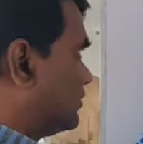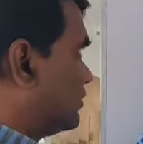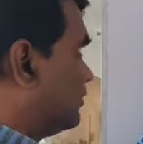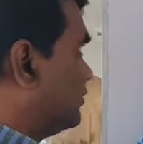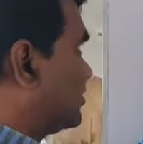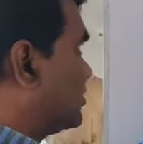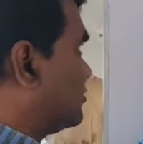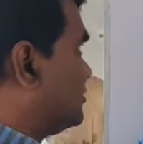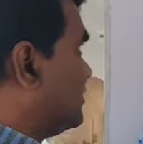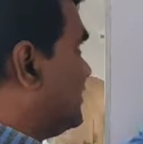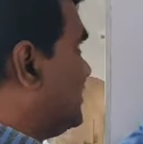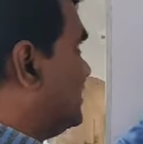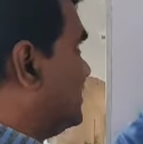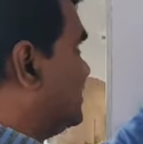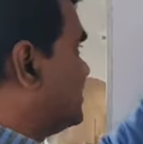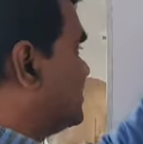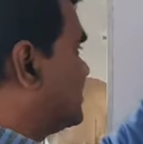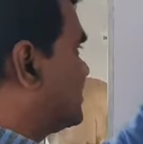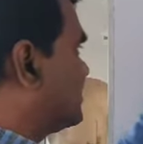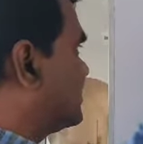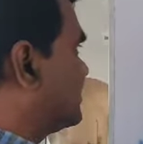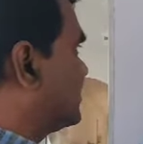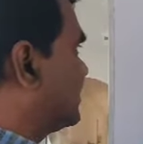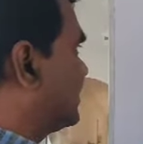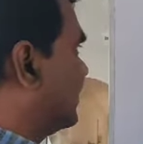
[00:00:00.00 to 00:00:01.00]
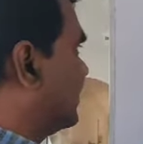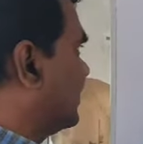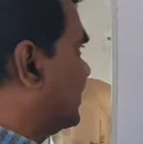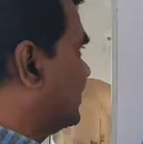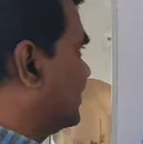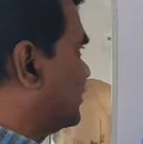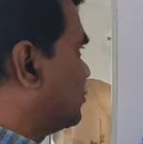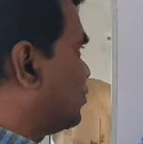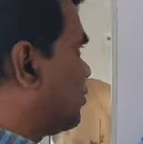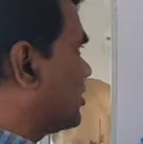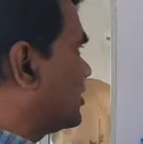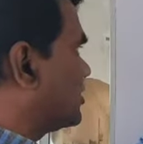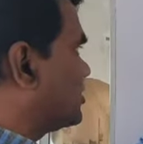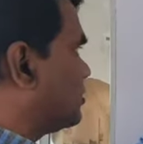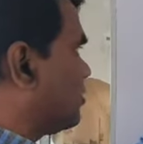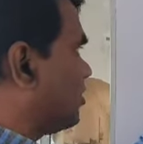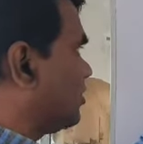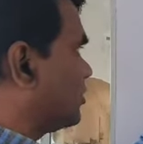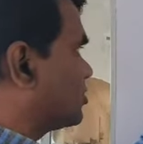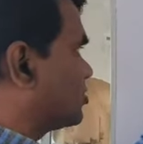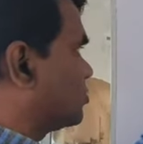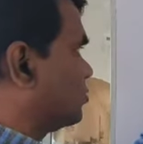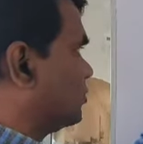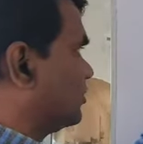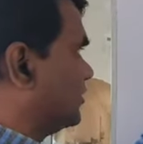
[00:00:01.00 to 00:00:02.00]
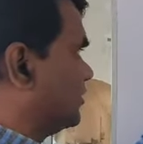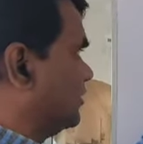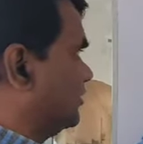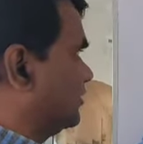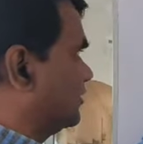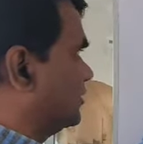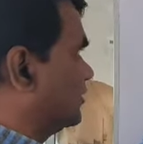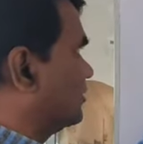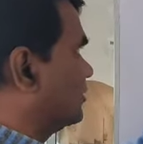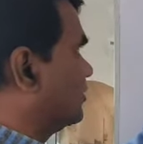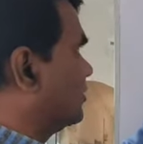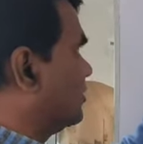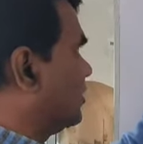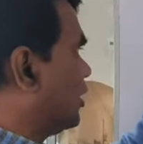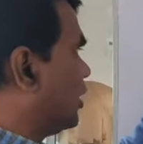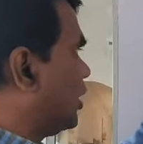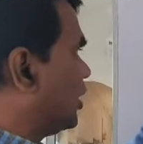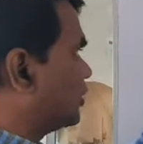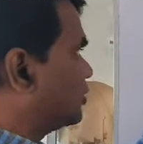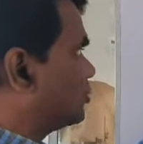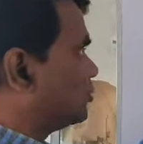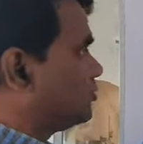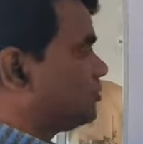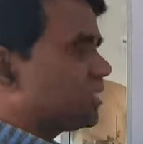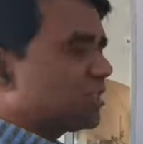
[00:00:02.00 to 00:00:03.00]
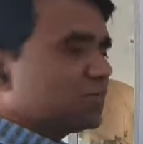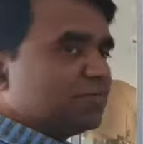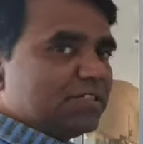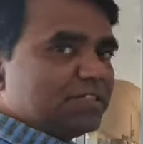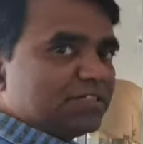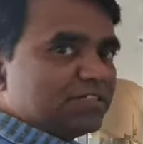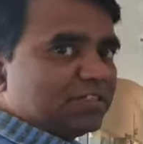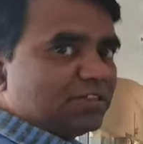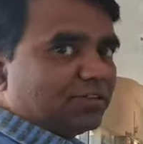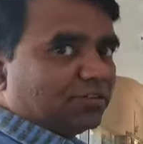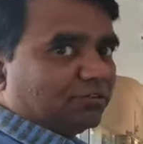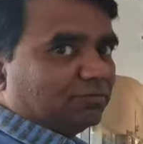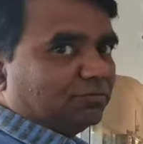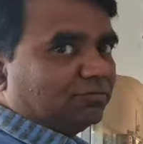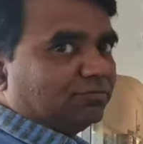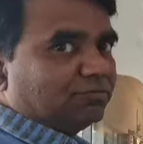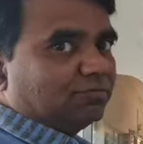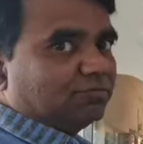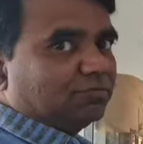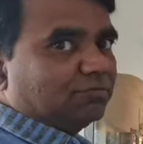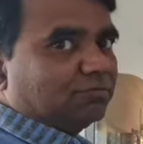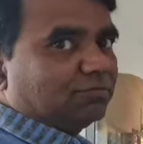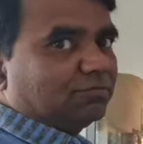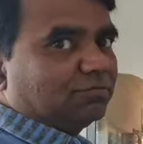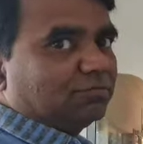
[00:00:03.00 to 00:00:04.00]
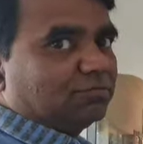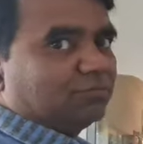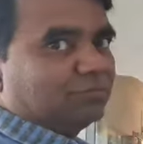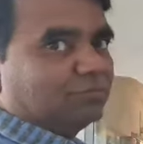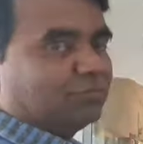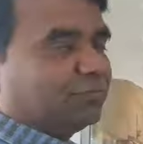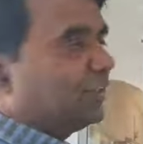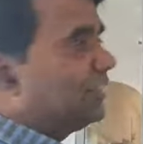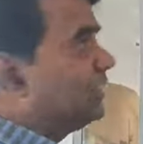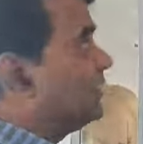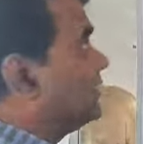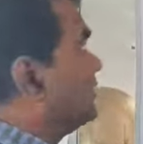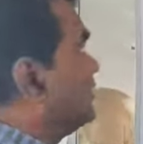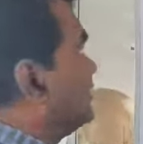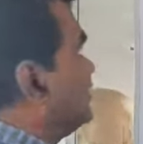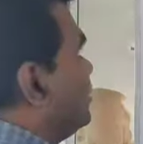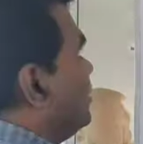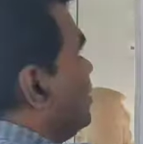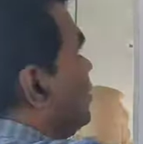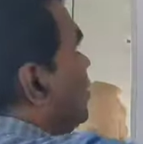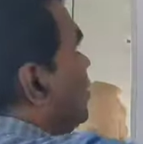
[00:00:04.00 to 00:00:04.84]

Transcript: which means that what is R2 here? R2 must be 0, right?